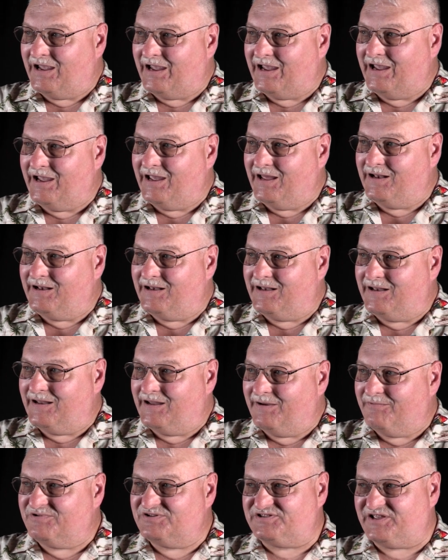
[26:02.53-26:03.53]
And
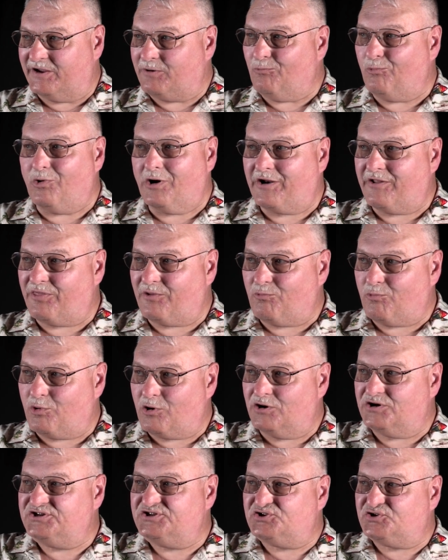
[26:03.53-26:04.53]
it was like one of the
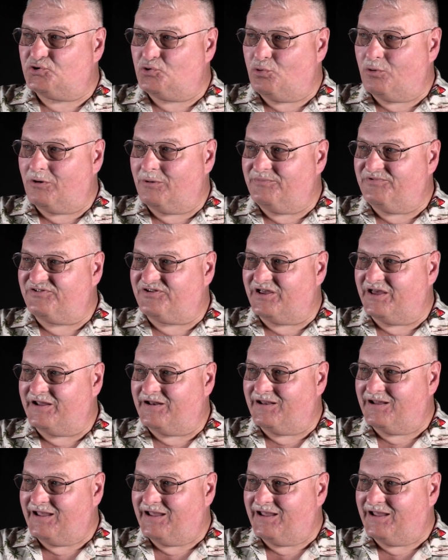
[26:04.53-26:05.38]
worst storms that